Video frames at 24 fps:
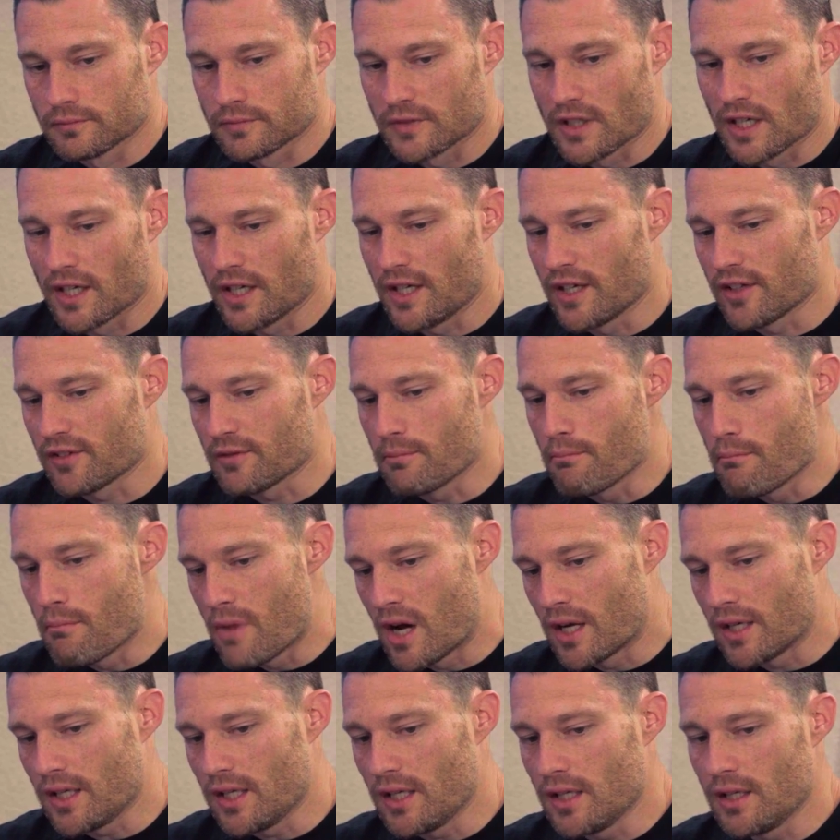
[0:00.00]
I guess,
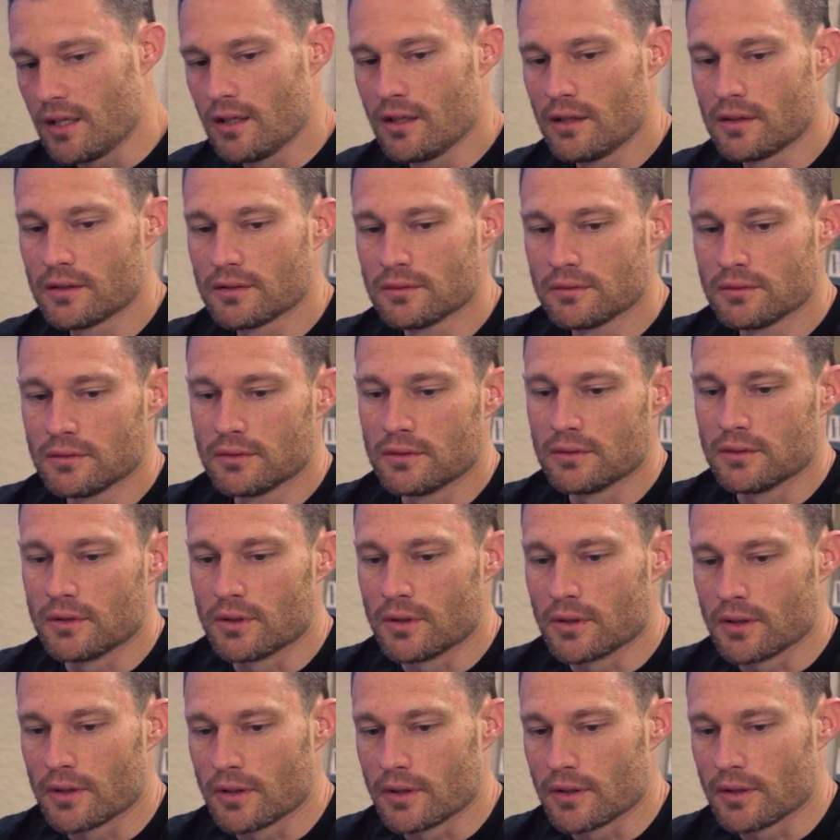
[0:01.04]
money
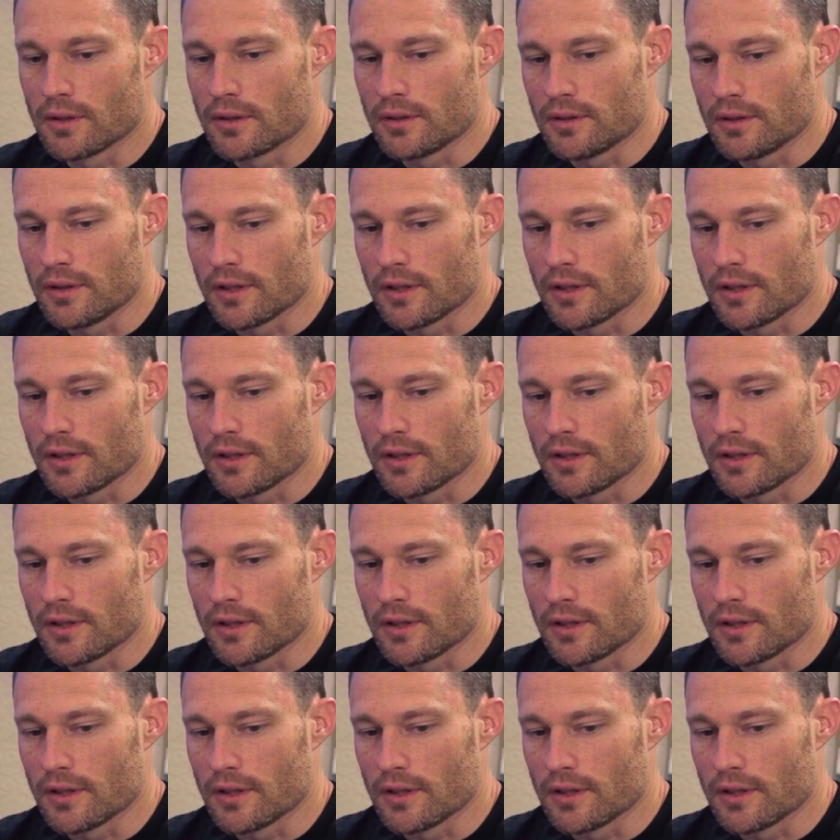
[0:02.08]
or